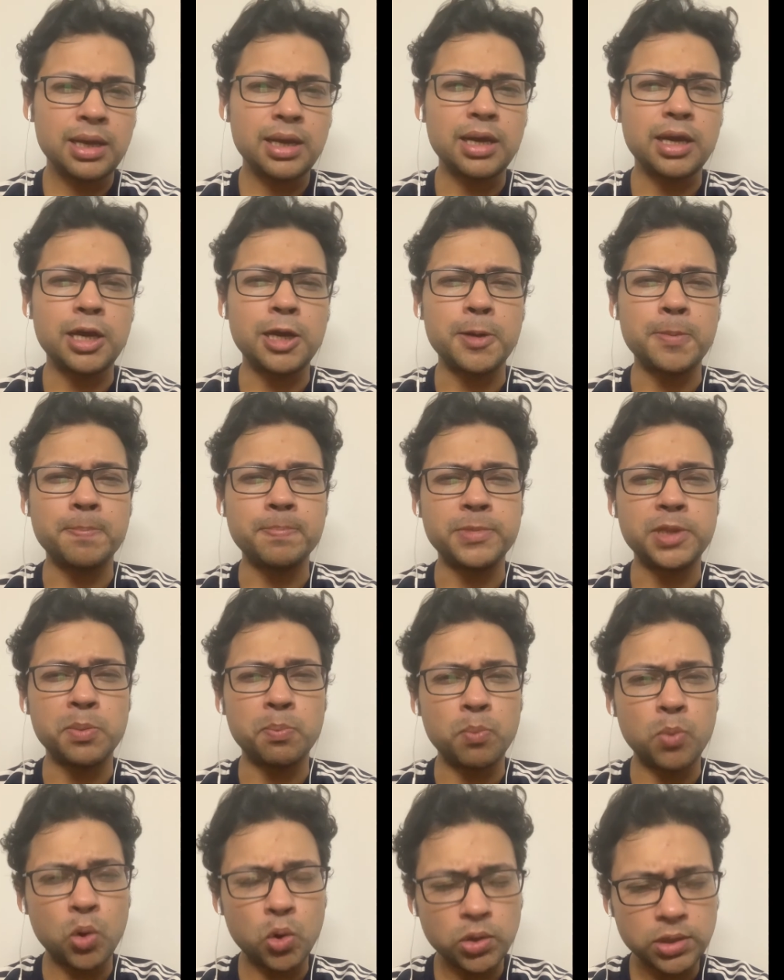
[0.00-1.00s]
um, the
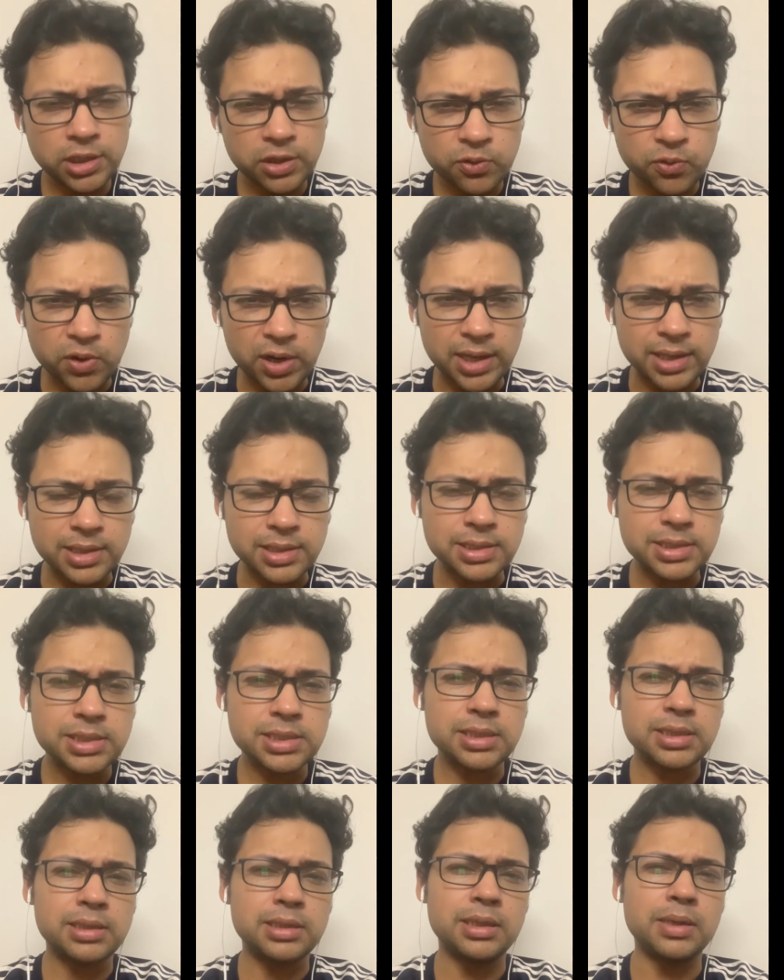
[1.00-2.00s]
more the trials,
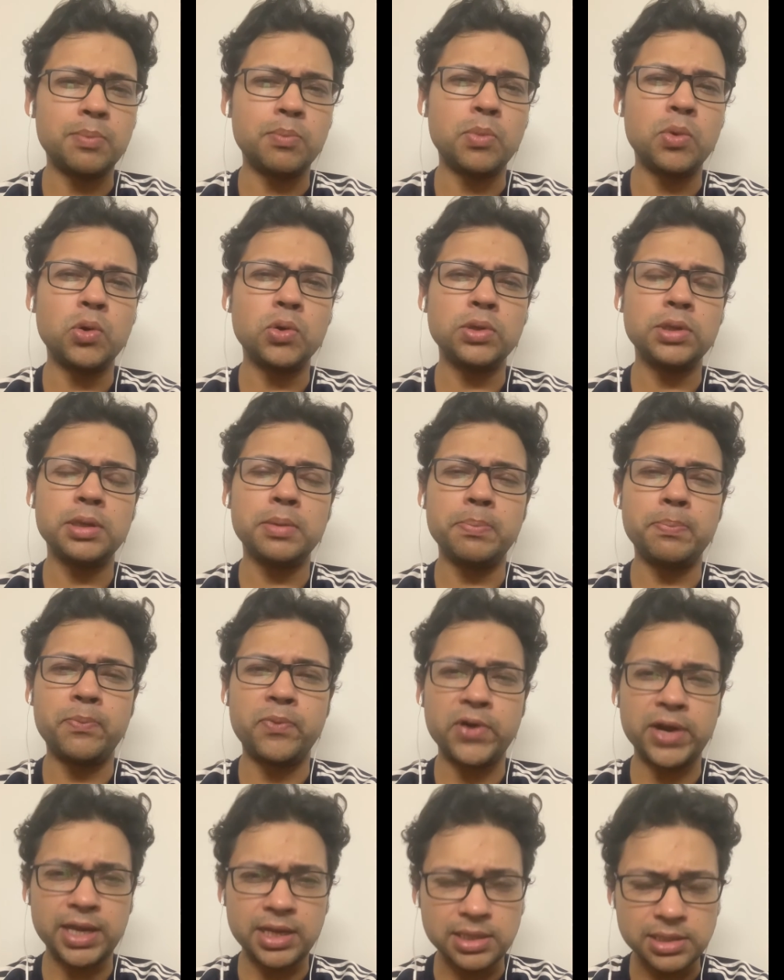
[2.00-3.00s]
the more the
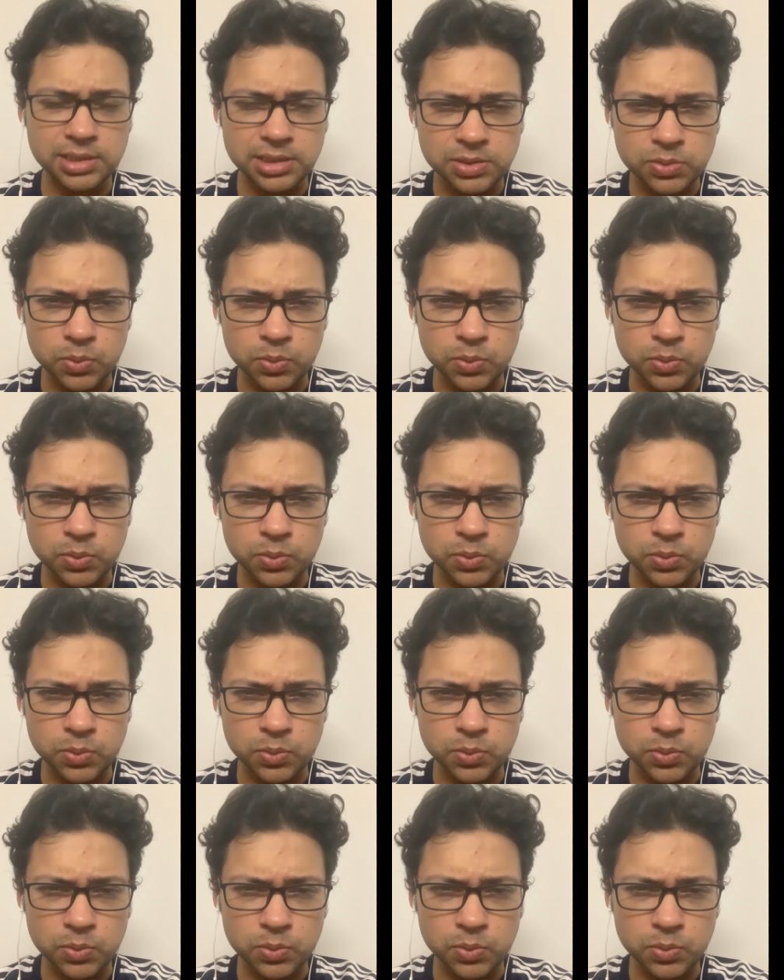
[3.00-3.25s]
brains